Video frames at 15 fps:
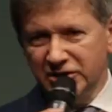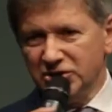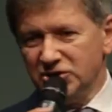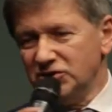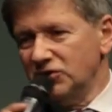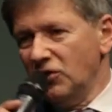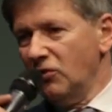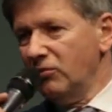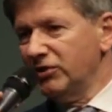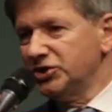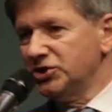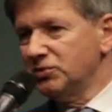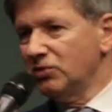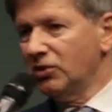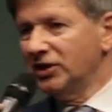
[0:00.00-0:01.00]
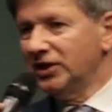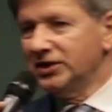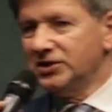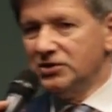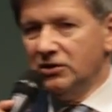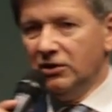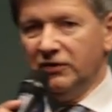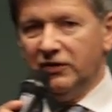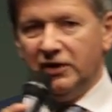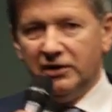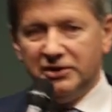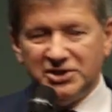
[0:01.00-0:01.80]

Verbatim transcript: is so much more that's not there,